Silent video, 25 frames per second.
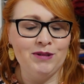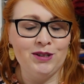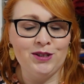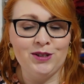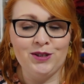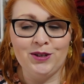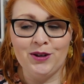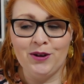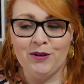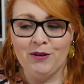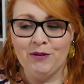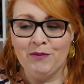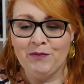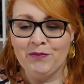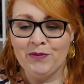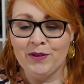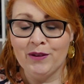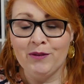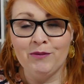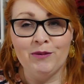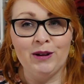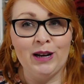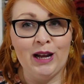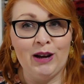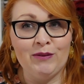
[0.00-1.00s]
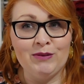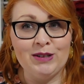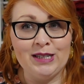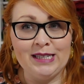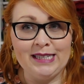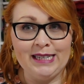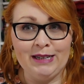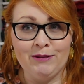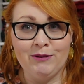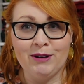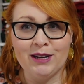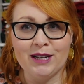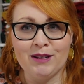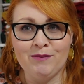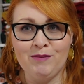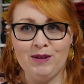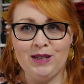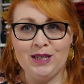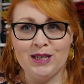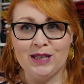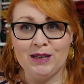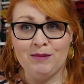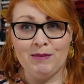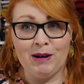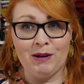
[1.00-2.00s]
So we'll have to see what can be
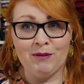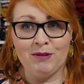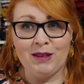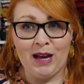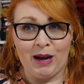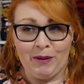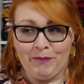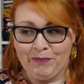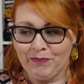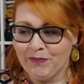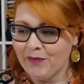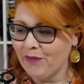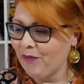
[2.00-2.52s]
done about that.